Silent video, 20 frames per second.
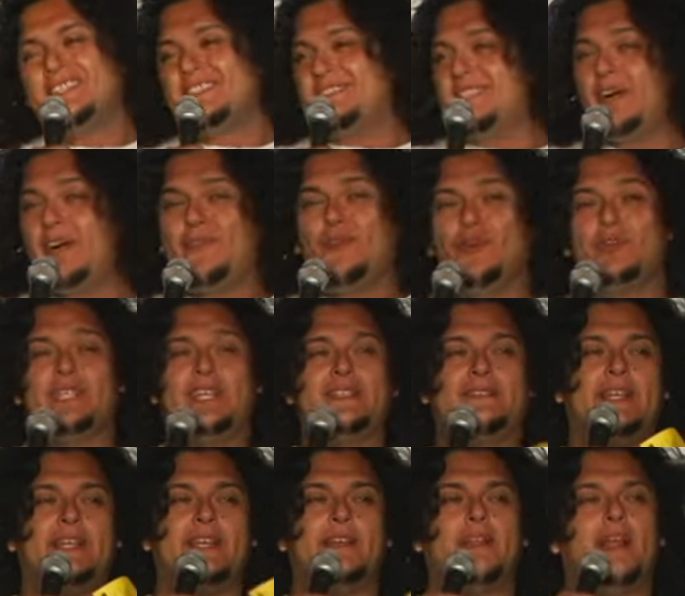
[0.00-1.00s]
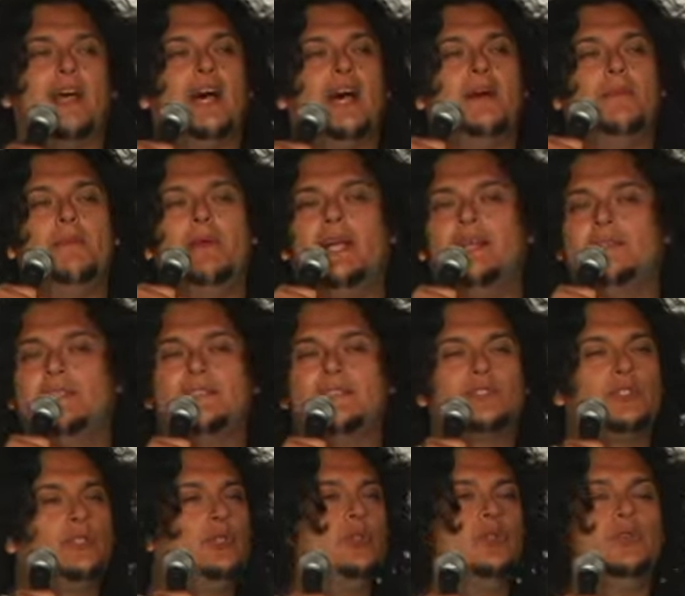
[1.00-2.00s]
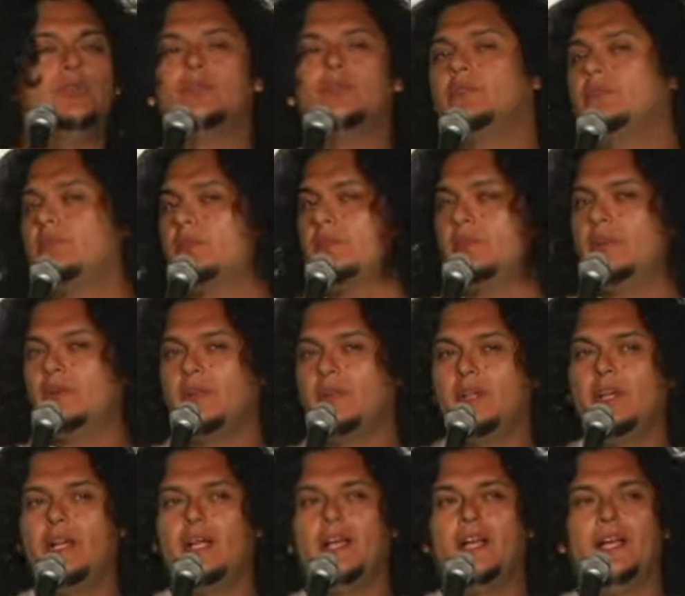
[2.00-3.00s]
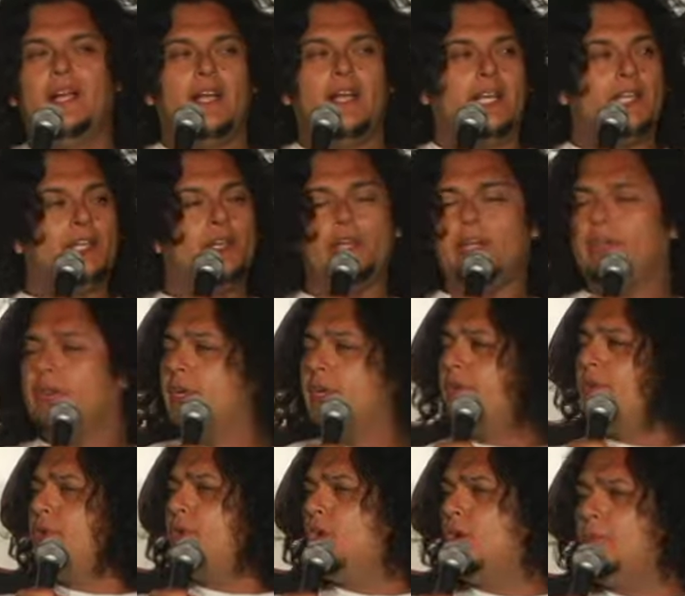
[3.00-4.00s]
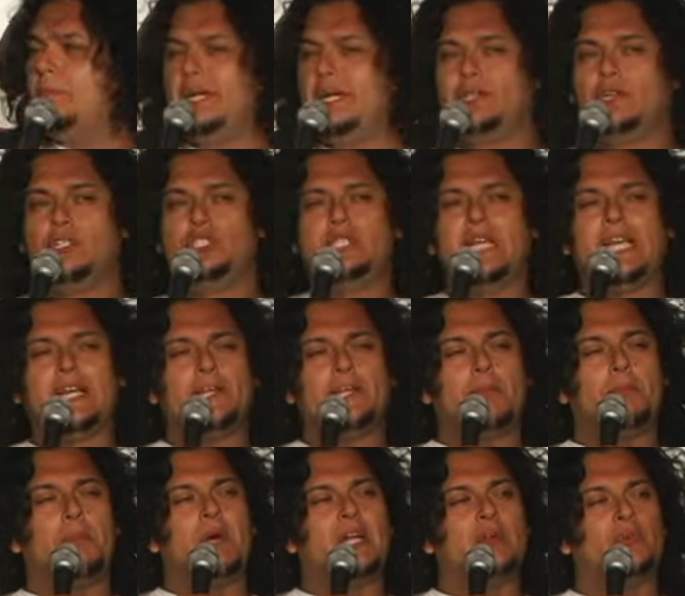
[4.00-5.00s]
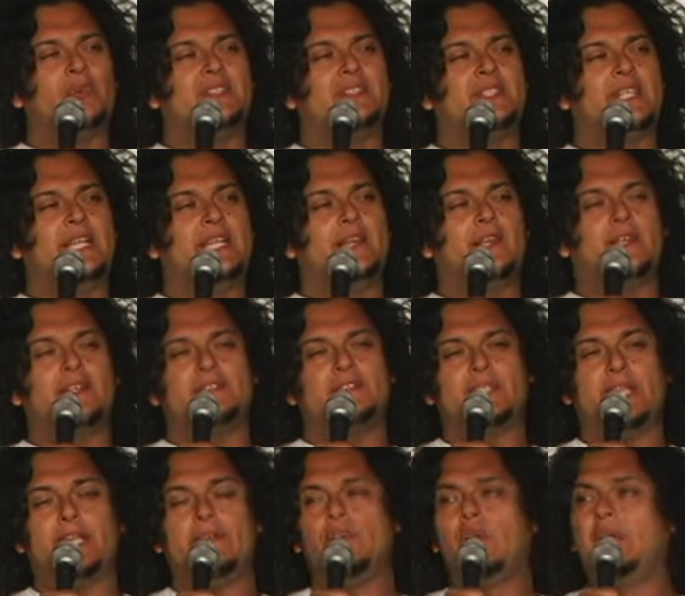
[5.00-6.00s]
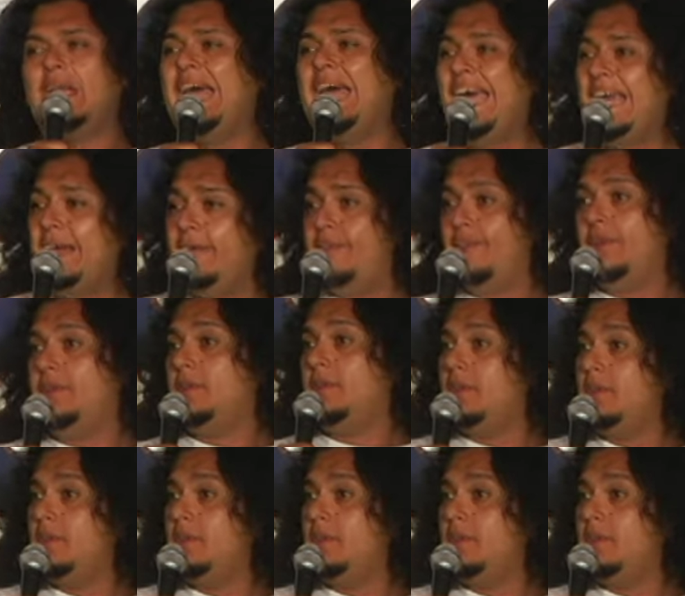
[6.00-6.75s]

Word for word: That fool just say, nah, man, it's cool. You, you never know, man. Your Jack in the Box receipt can save your life.